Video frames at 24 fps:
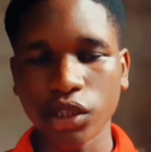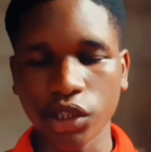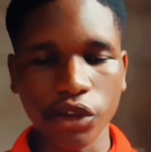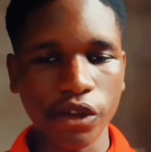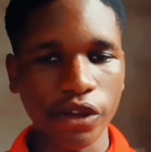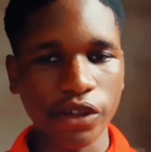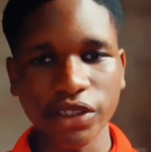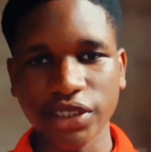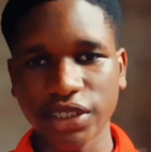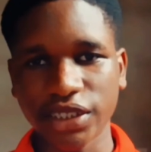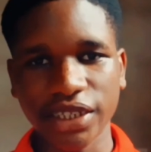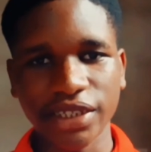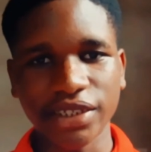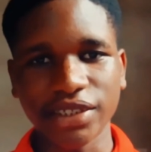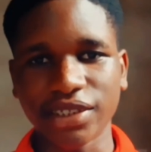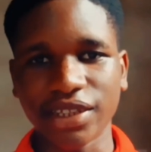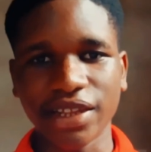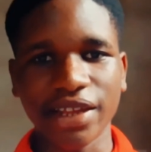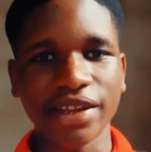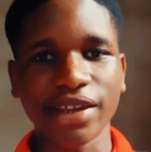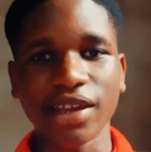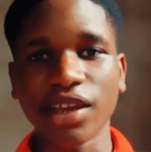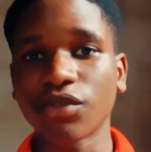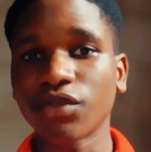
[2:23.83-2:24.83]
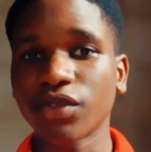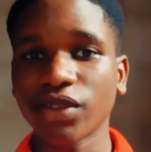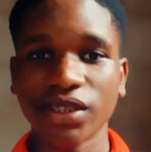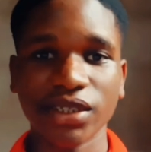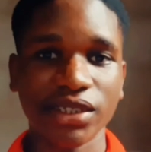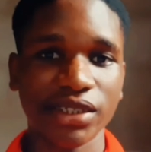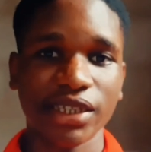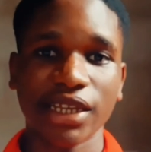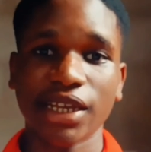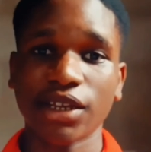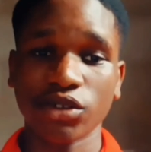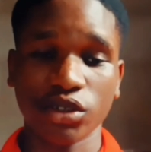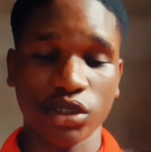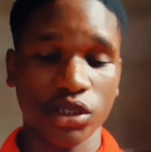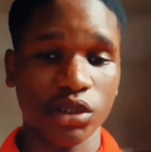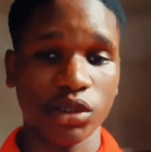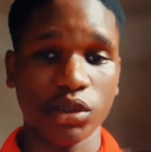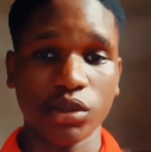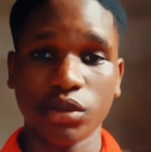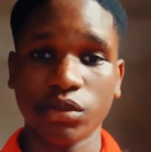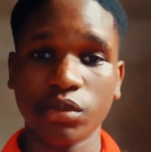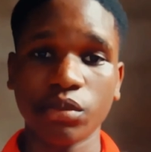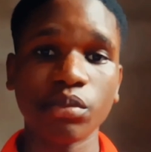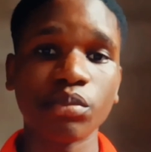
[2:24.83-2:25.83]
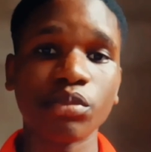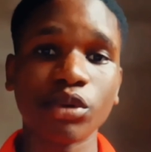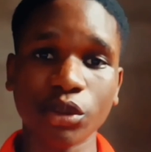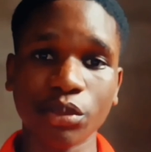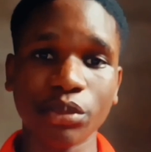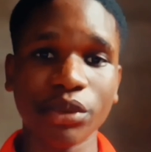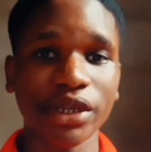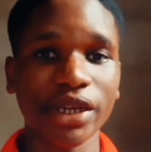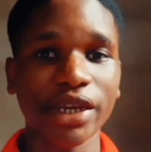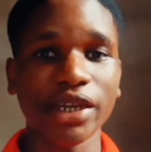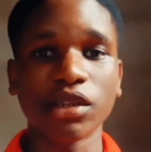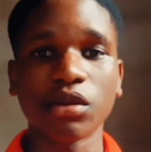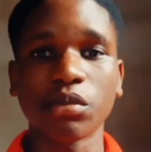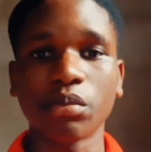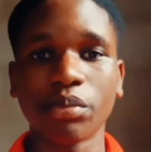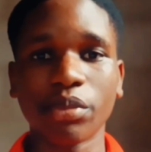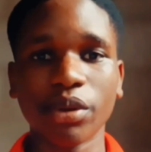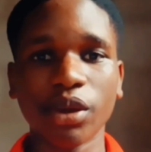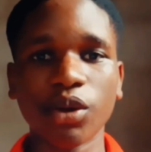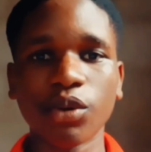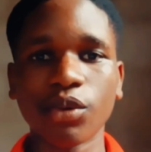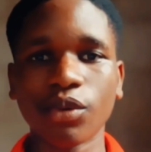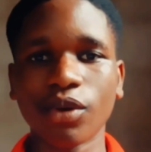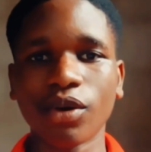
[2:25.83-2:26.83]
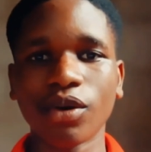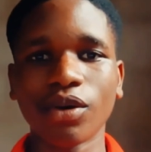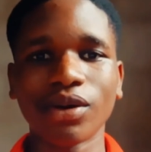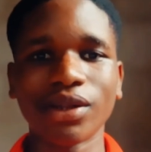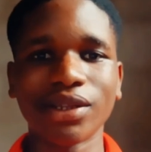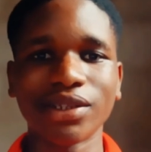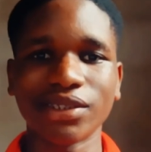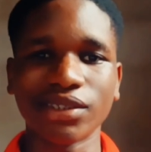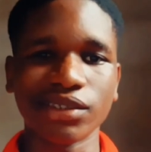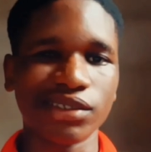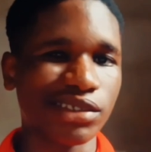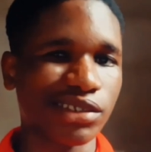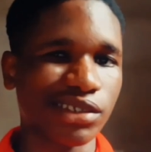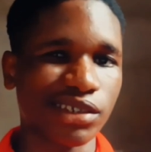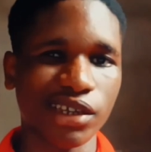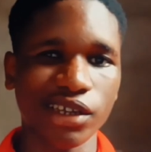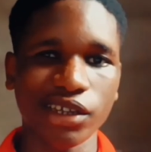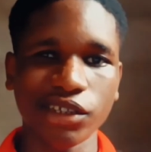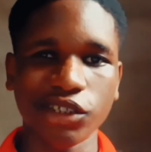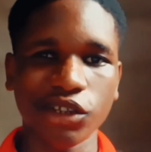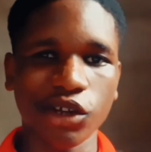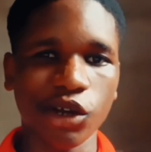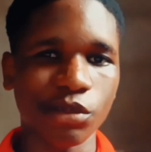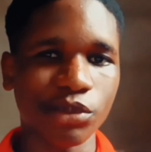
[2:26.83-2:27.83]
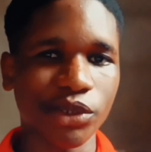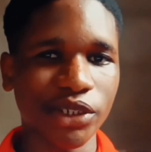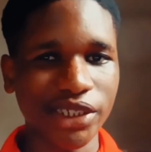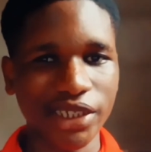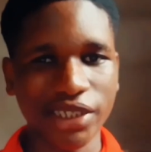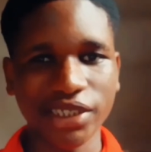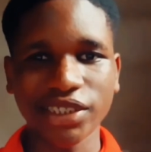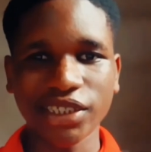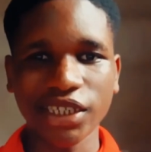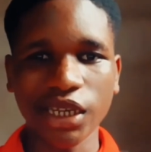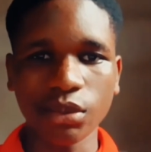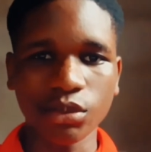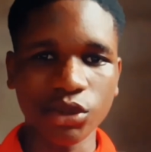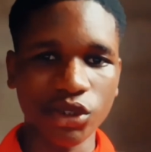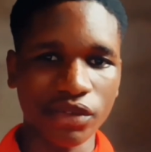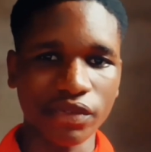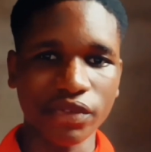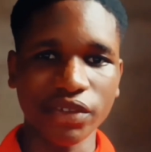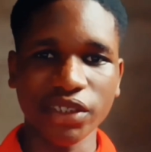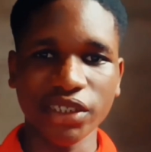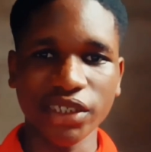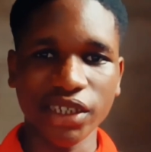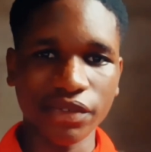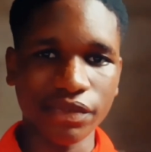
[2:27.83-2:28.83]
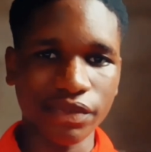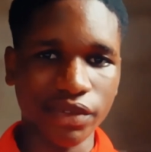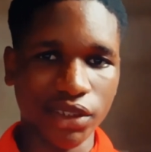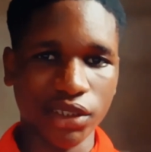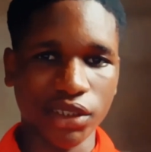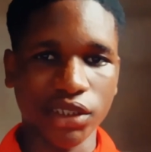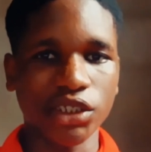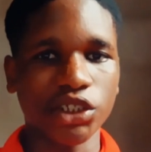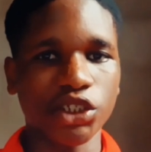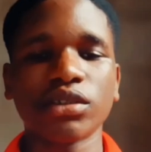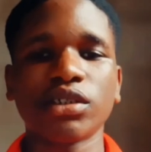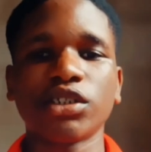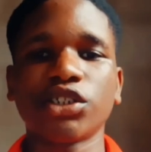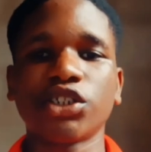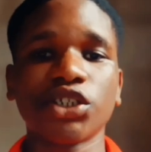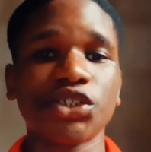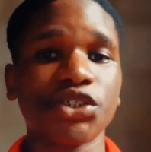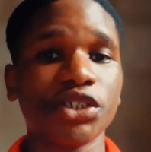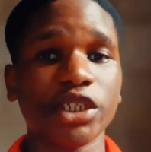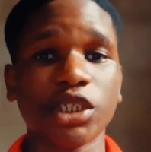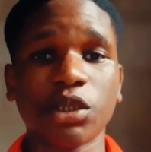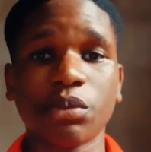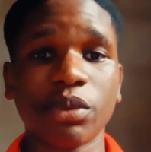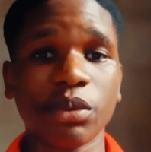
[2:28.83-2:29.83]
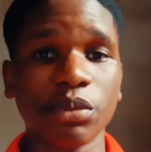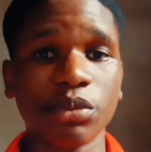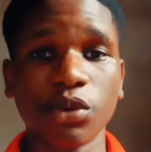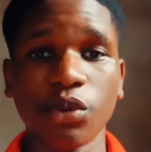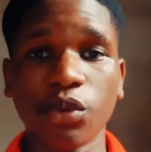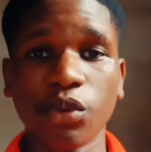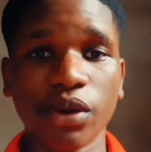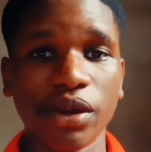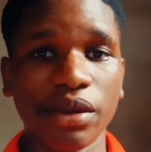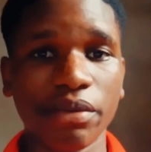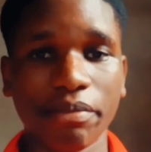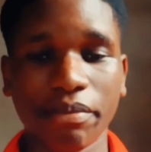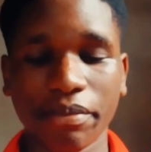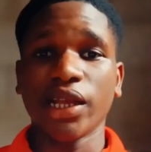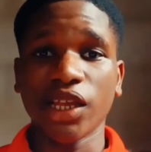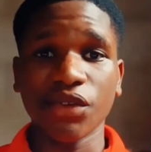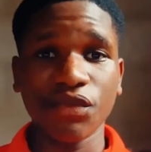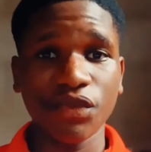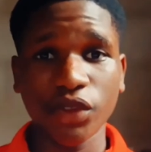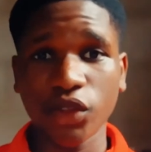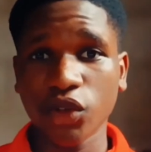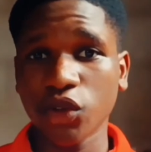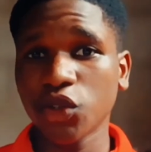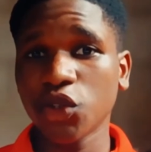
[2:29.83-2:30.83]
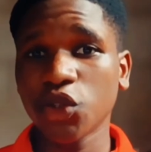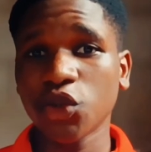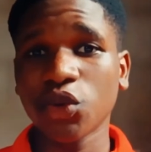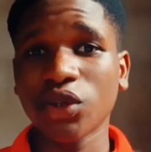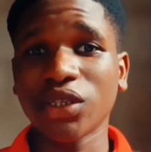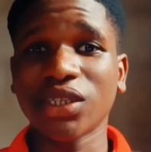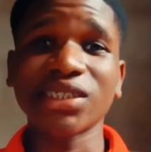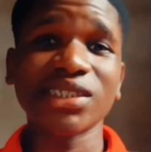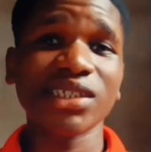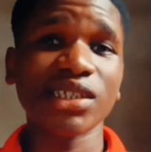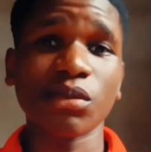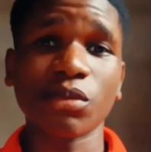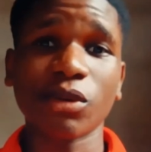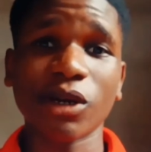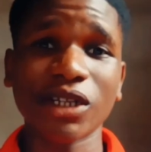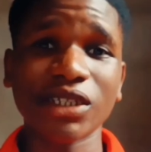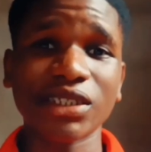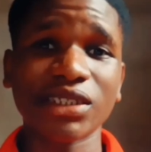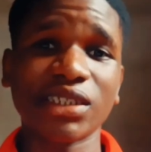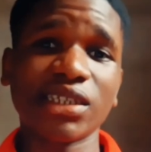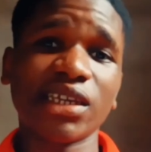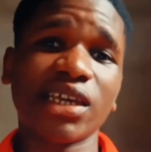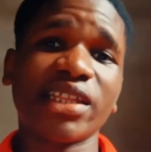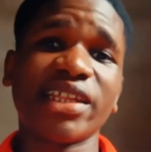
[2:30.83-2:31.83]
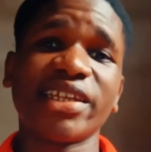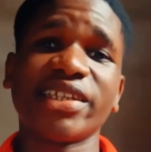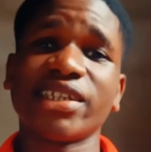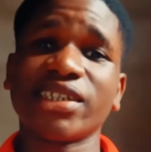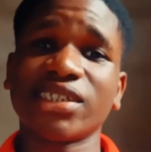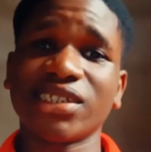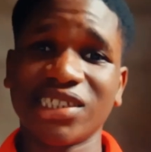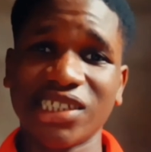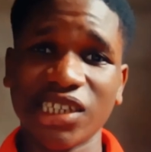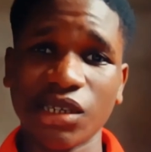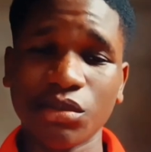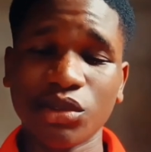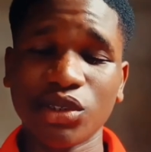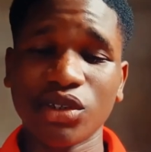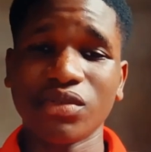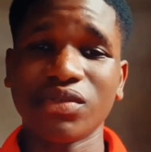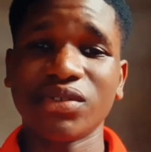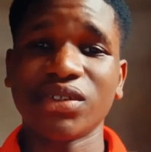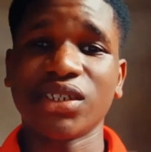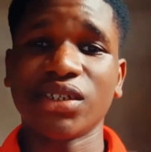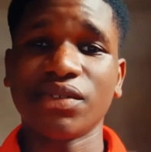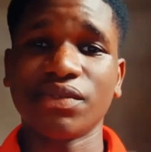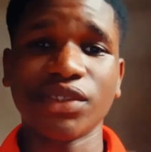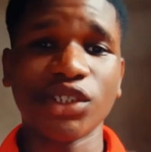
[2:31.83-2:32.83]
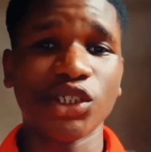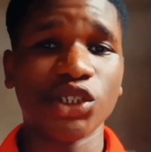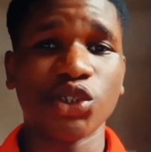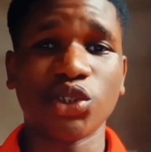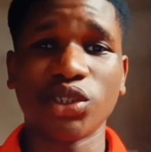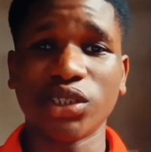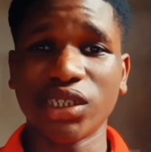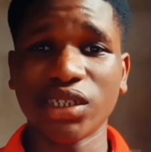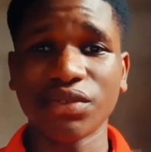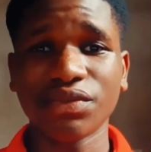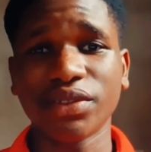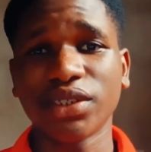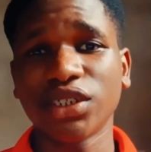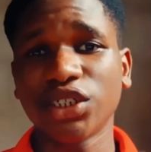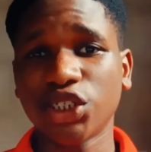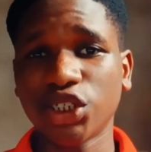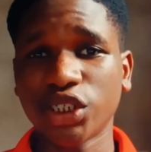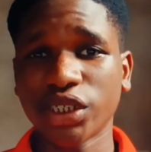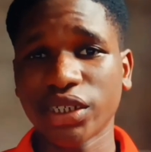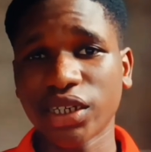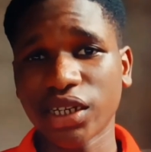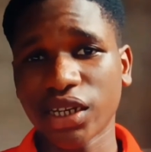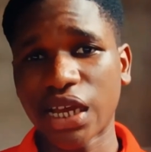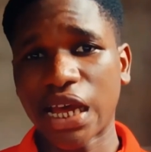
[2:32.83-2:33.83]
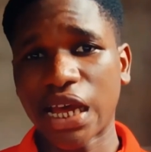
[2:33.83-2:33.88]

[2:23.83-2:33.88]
nonsense. Like, everything now is put behind the paywall and there are updated terms of service, just chasing people away. And if you don't know anything about the latest terms of service, you should definitely check